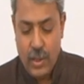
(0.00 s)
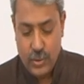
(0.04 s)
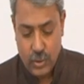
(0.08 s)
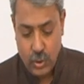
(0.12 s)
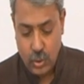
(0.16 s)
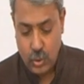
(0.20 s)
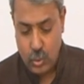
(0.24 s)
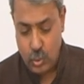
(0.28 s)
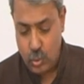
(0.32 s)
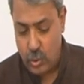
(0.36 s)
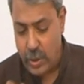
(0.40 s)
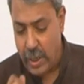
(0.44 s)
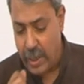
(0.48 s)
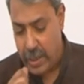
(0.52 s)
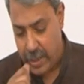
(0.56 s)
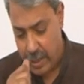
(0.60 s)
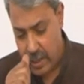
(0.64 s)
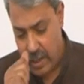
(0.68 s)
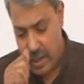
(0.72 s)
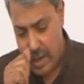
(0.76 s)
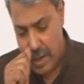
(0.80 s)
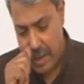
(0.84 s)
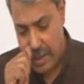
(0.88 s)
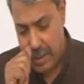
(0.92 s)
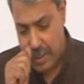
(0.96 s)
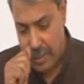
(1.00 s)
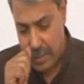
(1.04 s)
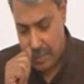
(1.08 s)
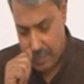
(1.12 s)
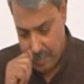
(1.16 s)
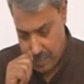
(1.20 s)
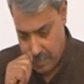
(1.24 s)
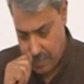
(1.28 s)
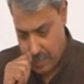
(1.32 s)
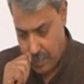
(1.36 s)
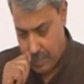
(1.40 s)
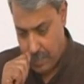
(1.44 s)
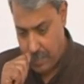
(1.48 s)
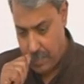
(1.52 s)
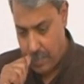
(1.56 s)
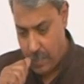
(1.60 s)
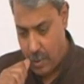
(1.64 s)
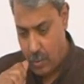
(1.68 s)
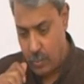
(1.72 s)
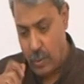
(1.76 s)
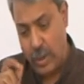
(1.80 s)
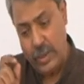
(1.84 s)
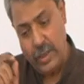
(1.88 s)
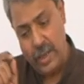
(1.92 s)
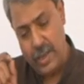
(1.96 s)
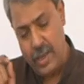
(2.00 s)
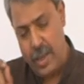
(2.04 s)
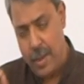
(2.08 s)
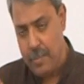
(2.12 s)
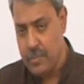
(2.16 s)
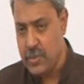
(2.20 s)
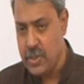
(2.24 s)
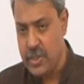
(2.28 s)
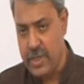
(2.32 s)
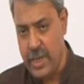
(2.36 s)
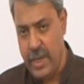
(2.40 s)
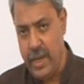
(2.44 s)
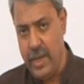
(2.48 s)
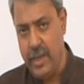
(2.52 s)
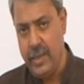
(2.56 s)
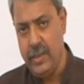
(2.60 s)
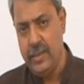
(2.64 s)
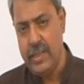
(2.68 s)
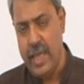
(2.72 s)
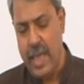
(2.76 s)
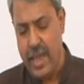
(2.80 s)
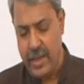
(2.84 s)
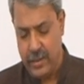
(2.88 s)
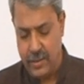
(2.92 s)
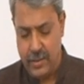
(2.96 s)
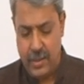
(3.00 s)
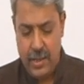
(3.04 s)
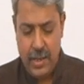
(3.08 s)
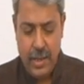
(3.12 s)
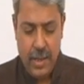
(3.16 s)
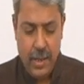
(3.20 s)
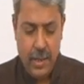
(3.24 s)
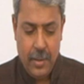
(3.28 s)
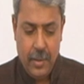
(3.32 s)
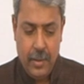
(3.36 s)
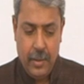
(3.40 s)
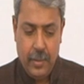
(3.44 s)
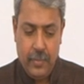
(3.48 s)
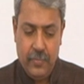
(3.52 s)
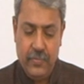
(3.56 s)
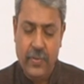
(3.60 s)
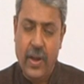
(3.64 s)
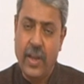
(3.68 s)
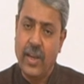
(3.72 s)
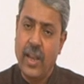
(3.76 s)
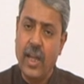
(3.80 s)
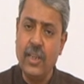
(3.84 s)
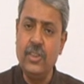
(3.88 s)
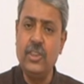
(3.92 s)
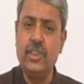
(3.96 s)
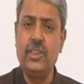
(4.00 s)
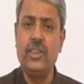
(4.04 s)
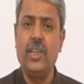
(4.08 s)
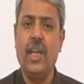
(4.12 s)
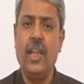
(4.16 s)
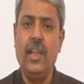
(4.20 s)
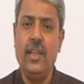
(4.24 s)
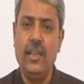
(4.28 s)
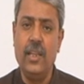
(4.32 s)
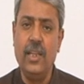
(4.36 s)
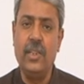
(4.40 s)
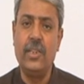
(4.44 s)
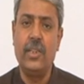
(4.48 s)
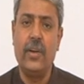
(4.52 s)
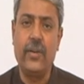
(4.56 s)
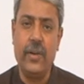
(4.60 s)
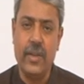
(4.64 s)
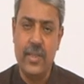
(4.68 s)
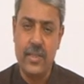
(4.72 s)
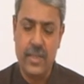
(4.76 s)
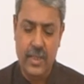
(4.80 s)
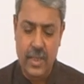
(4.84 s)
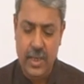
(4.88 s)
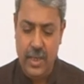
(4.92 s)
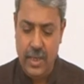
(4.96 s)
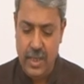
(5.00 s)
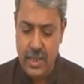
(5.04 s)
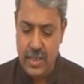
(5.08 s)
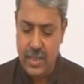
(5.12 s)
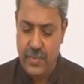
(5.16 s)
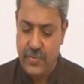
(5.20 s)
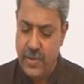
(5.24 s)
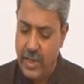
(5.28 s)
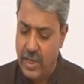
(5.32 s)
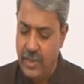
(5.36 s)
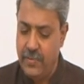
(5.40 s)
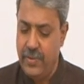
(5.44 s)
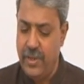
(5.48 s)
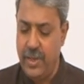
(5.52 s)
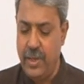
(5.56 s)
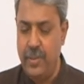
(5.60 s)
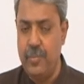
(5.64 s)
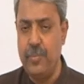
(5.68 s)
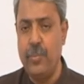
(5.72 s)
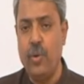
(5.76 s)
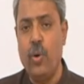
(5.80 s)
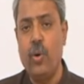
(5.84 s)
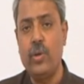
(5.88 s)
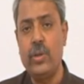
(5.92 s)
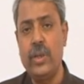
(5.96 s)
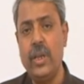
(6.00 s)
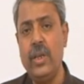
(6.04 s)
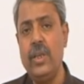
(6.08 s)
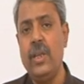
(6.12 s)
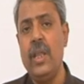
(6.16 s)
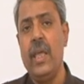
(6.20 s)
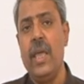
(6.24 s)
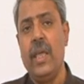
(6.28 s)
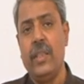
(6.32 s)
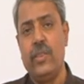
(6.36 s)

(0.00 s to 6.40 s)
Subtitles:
So, today what I am saying that financial literacy is very, very important.